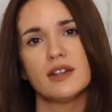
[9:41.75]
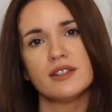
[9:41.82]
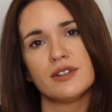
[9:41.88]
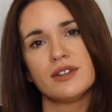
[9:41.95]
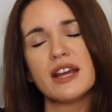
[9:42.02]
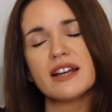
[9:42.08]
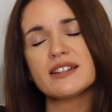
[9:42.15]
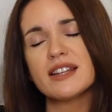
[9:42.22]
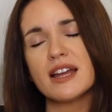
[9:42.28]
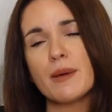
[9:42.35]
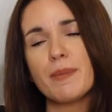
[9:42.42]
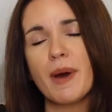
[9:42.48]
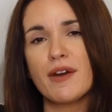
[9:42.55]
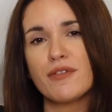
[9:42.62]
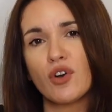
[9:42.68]
So next
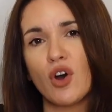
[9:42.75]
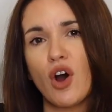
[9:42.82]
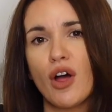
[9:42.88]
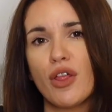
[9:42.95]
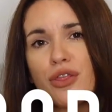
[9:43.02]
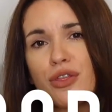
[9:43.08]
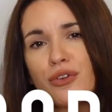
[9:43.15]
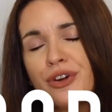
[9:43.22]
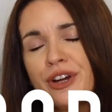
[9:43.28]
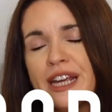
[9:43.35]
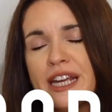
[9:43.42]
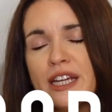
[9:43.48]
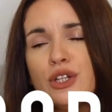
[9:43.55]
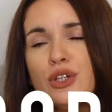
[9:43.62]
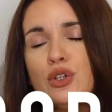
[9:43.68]
up, I've got
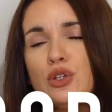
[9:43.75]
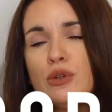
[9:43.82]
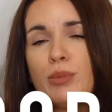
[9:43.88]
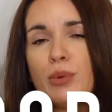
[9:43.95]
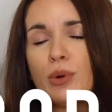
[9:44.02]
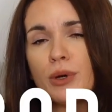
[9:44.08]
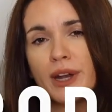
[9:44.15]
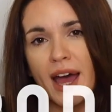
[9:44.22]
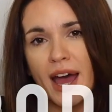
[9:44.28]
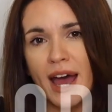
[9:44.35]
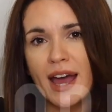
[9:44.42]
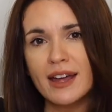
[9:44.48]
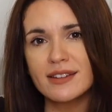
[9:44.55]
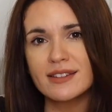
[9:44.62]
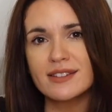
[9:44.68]
3 newborn
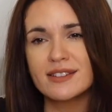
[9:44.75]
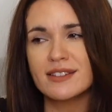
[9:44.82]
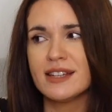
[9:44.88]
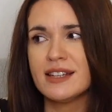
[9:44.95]
hats.